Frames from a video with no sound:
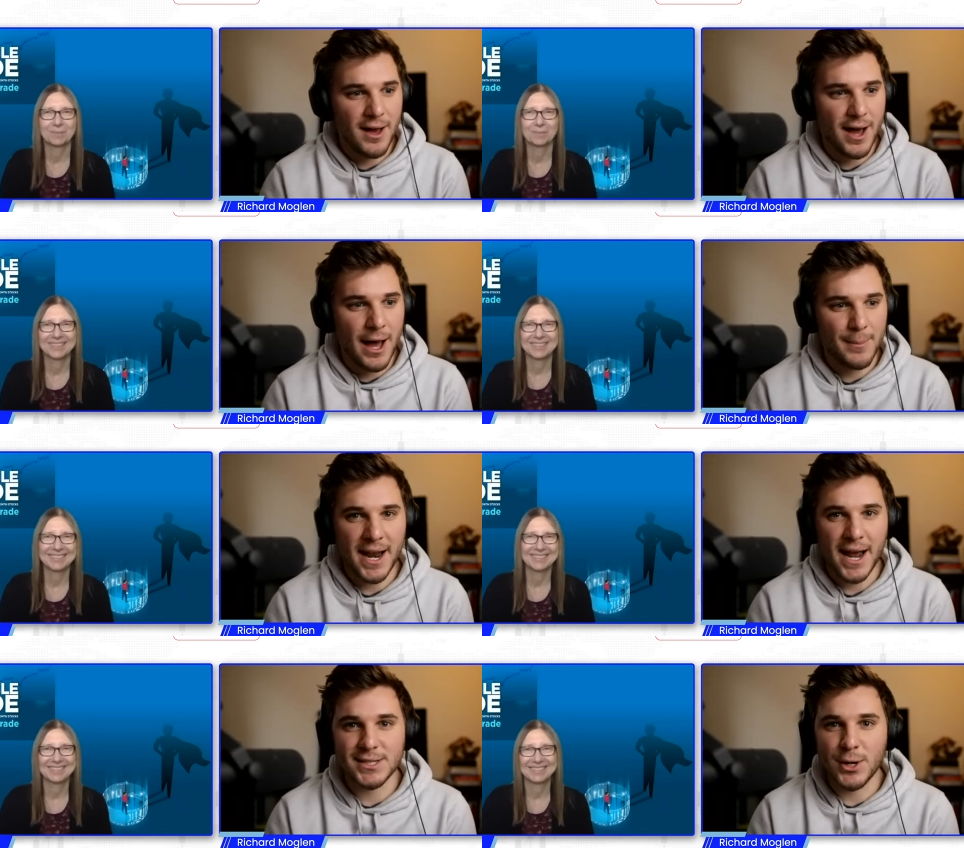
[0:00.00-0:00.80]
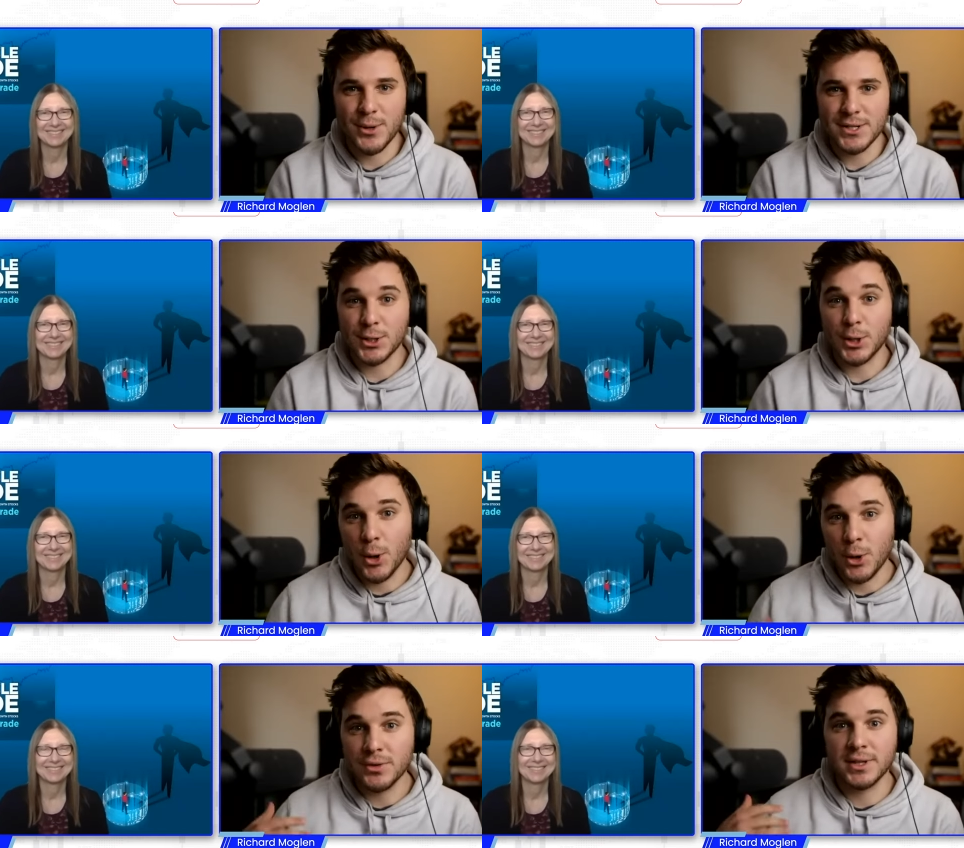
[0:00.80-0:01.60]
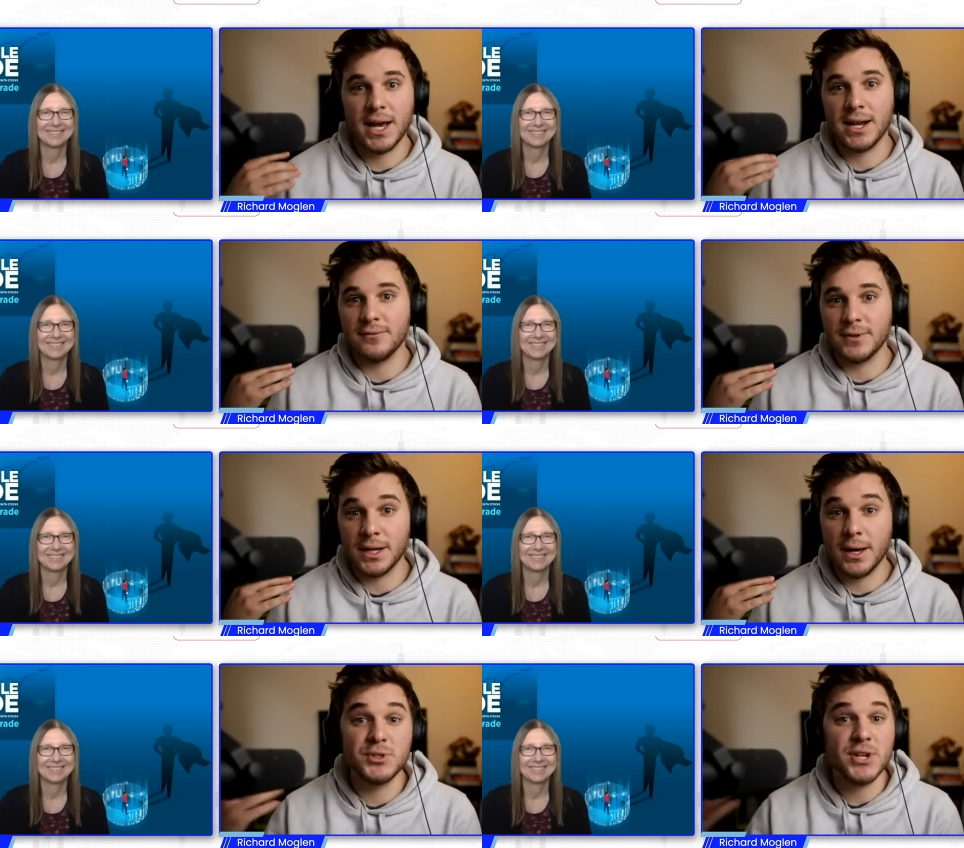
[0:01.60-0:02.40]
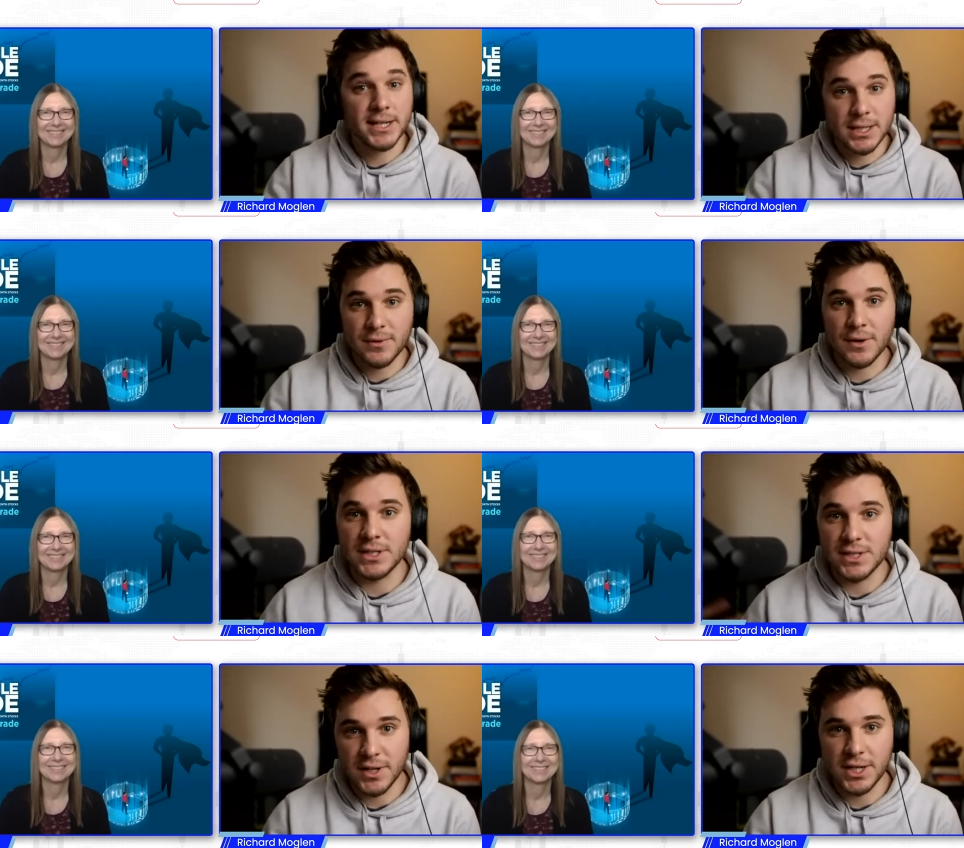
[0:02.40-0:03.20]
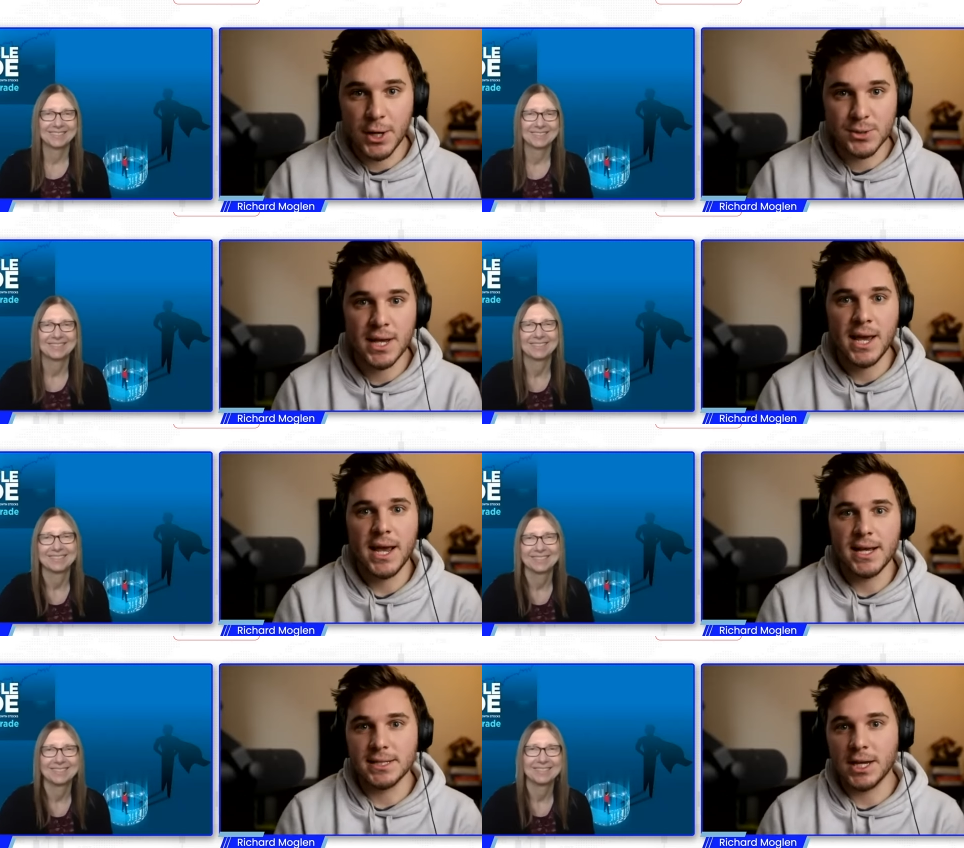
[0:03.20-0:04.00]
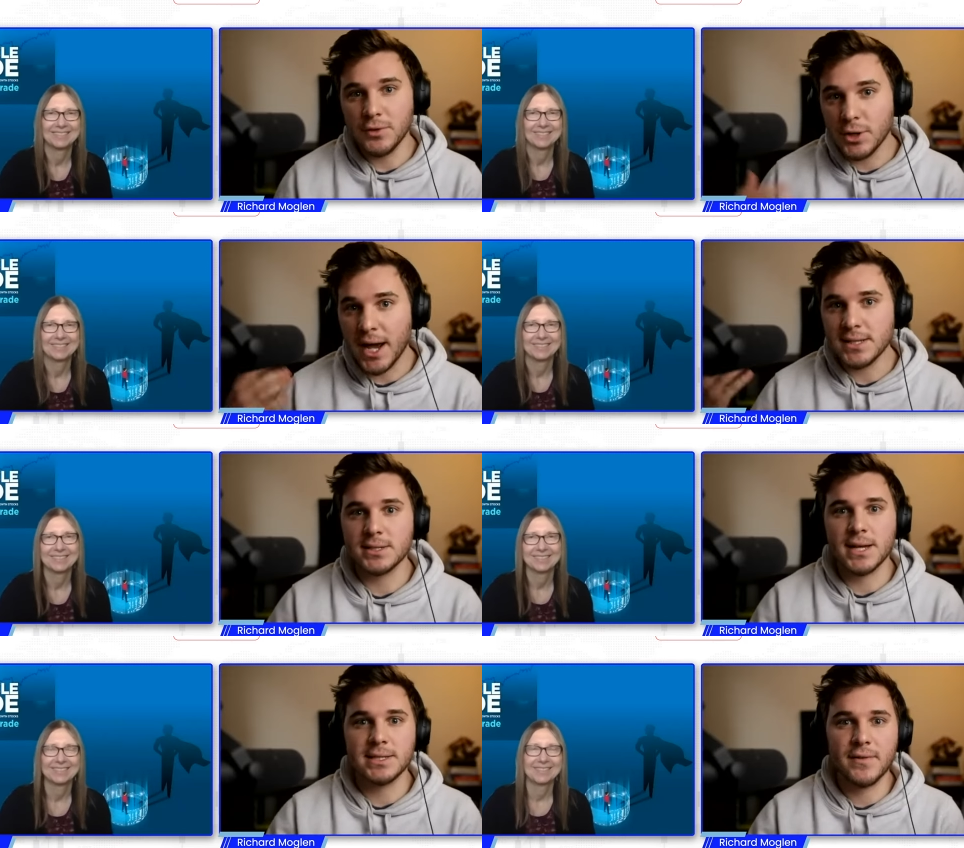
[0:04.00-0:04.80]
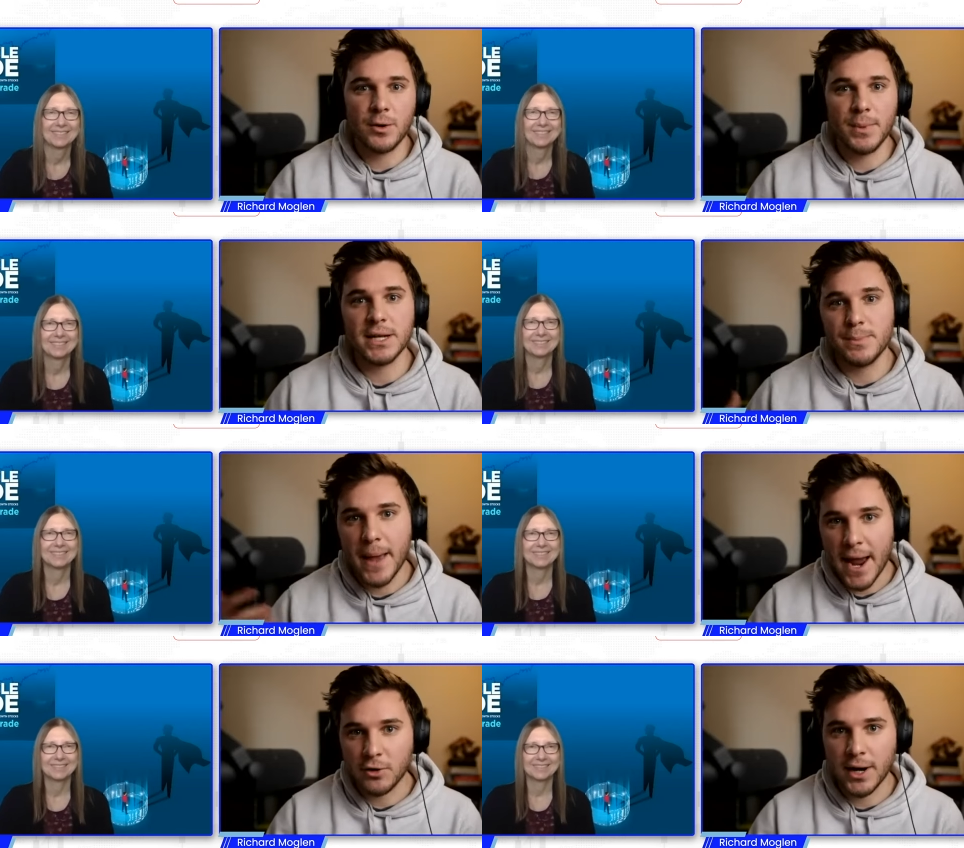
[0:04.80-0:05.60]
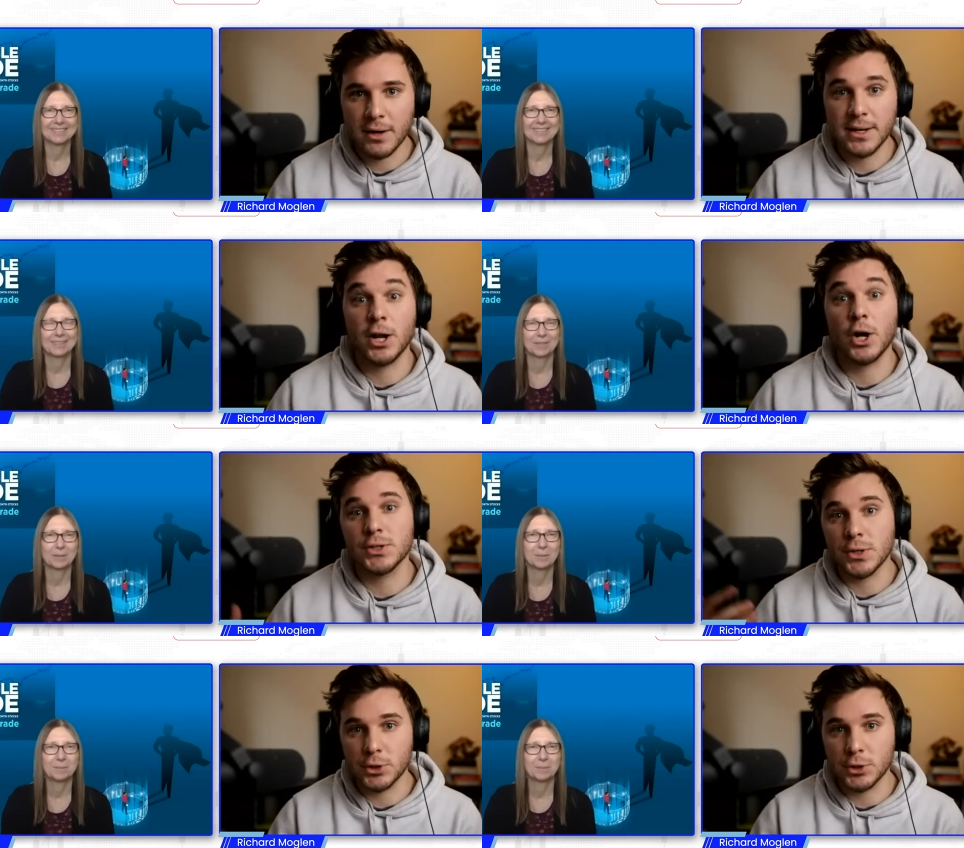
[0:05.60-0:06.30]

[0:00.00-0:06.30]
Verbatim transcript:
Speaker 1: Um, and as always, the goal, the kind of uh, objective of these videos is to give you guys a sense of everybody's background and also their